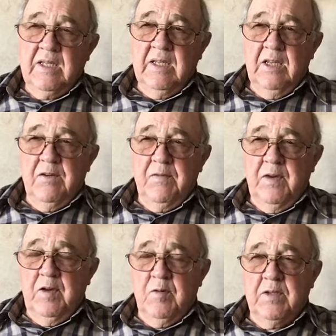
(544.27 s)

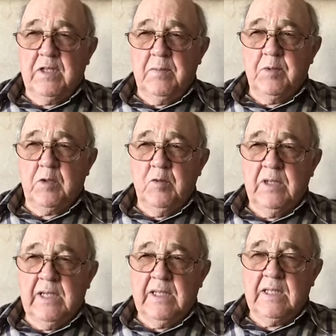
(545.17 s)
interfere with subsequent
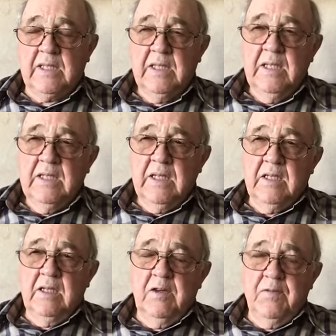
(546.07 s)
tests. It doesn't
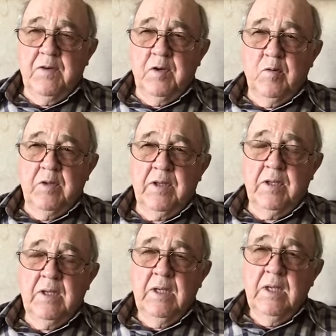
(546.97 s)
interfere with
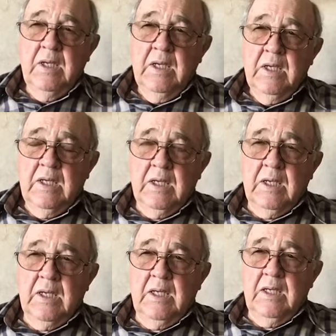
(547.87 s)

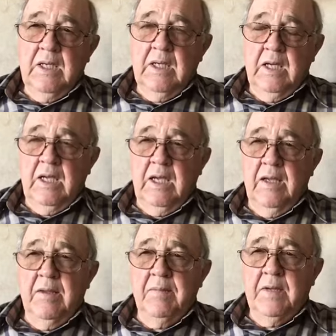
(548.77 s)

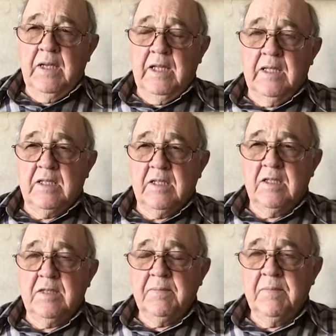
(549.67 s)
DNA
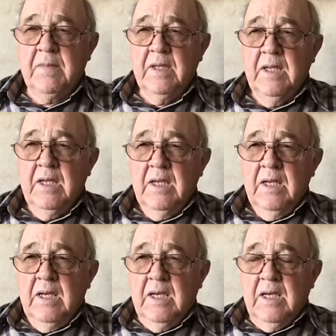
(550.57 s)
analysis.
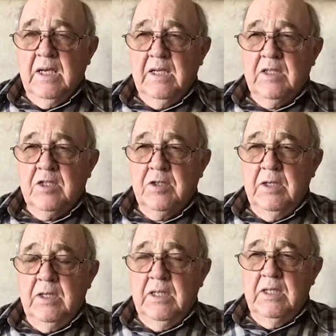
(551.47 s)
It's
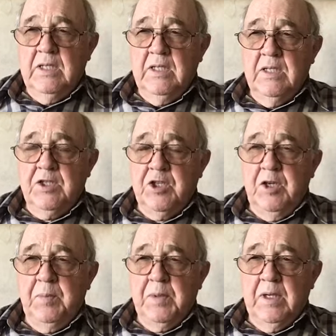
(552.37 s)
easy and
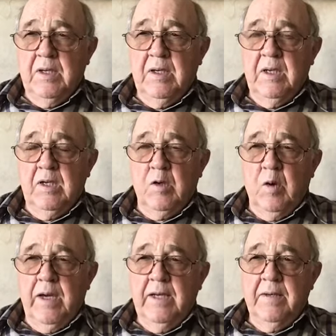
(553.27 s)
cheap and quite